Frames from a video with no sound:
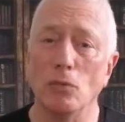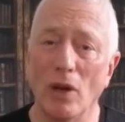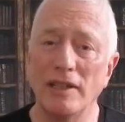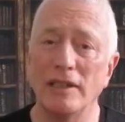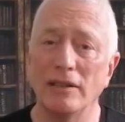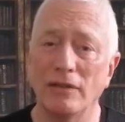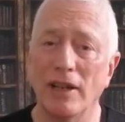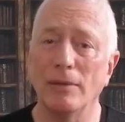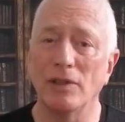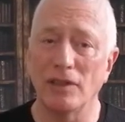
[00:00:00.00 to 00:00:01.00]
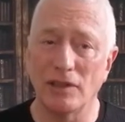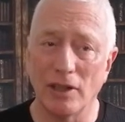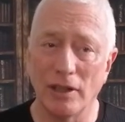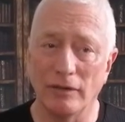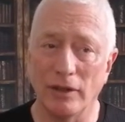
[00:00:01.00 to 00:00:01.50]
waiting for him to
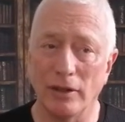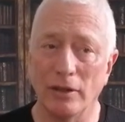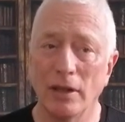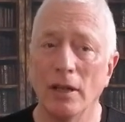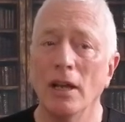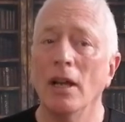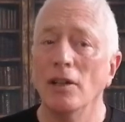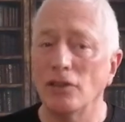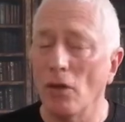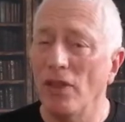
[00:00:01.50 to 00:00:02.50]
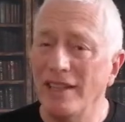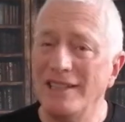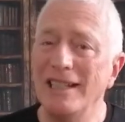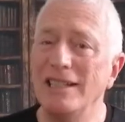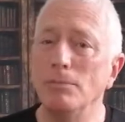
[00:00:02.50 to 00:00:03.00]
serve you. So this
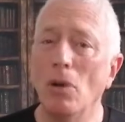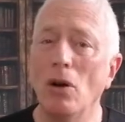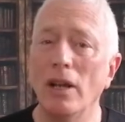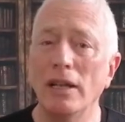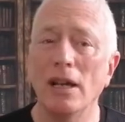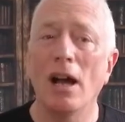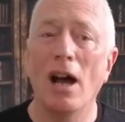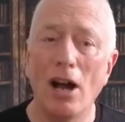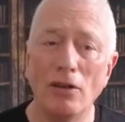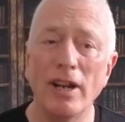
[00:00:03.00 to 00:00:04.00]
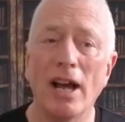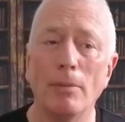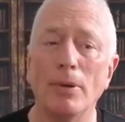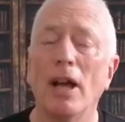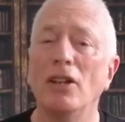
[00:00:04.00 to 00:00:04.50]
is my hurry
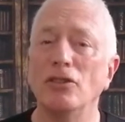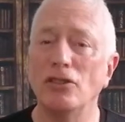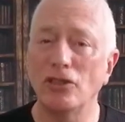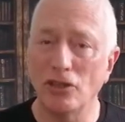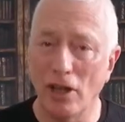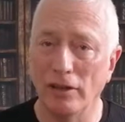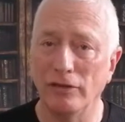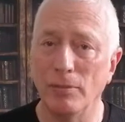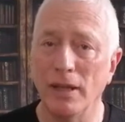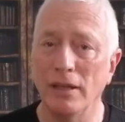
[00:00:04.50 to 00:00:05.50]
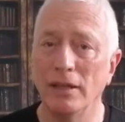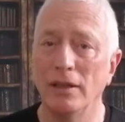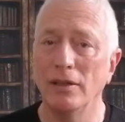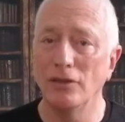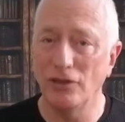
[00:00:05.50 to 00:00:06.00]
up and serve me
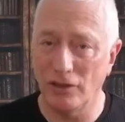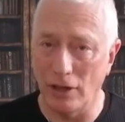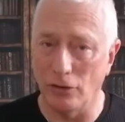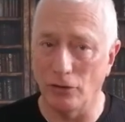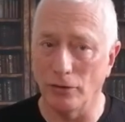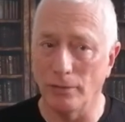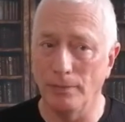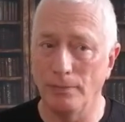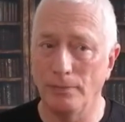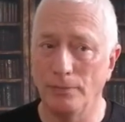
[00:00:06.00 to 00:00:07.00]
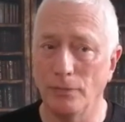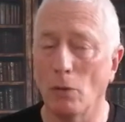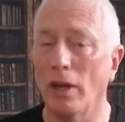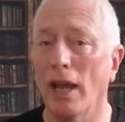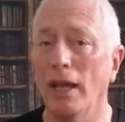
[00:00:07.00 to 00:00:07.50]
sigil.
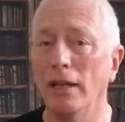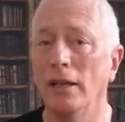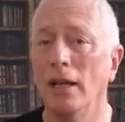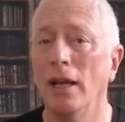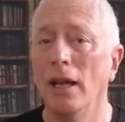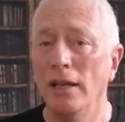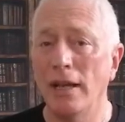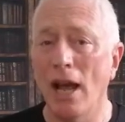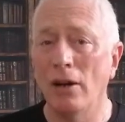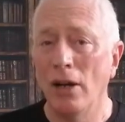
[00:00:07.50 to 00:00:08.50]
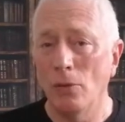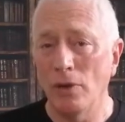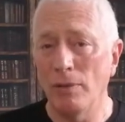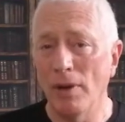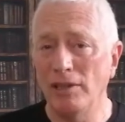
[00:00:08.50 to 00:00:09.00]
Okay. Now,
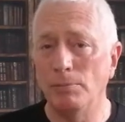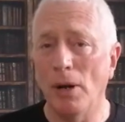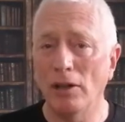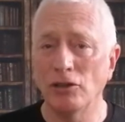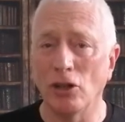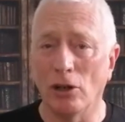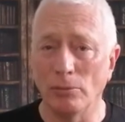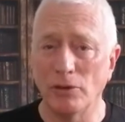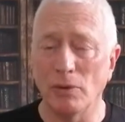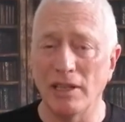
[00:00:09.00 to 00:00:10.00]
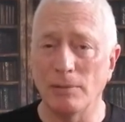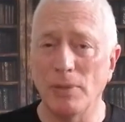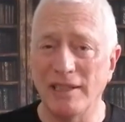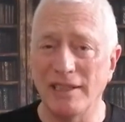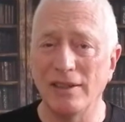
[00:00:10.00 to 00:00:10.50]
with most bar tops, when it's
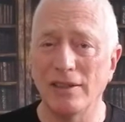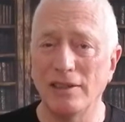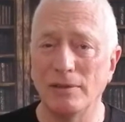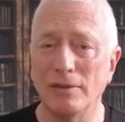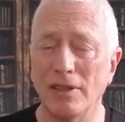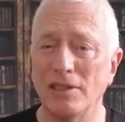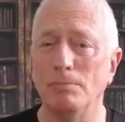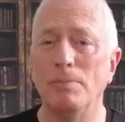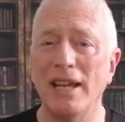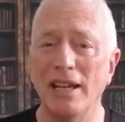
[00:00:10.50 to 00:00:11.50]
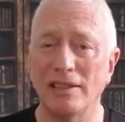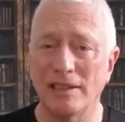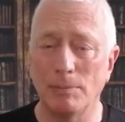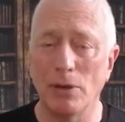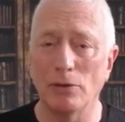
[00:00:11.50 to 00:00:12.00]
busy, there's beer
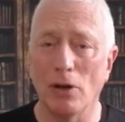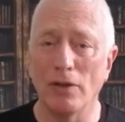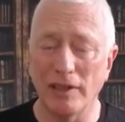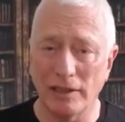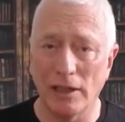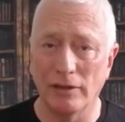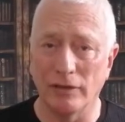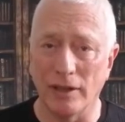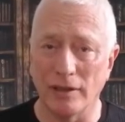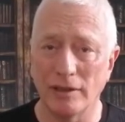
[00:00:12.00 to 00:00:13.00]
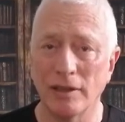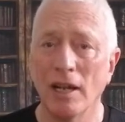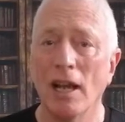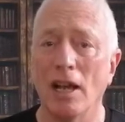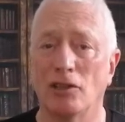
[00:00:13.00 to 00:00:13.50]
spilt on the surface.
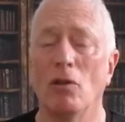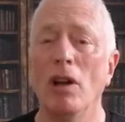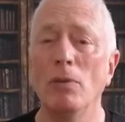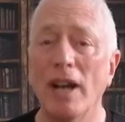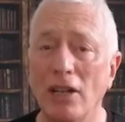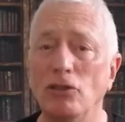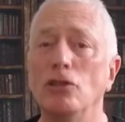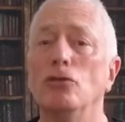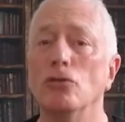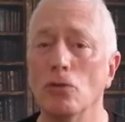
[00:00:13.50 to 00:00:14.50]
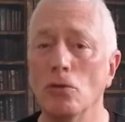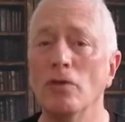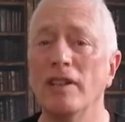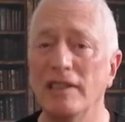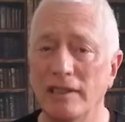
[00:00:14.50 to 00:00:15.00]
And so I would actually draw
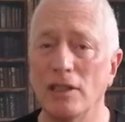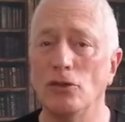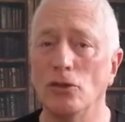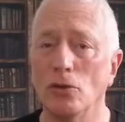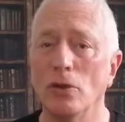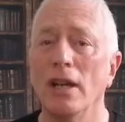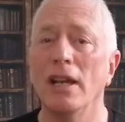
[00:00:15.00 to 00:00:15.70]
this sigil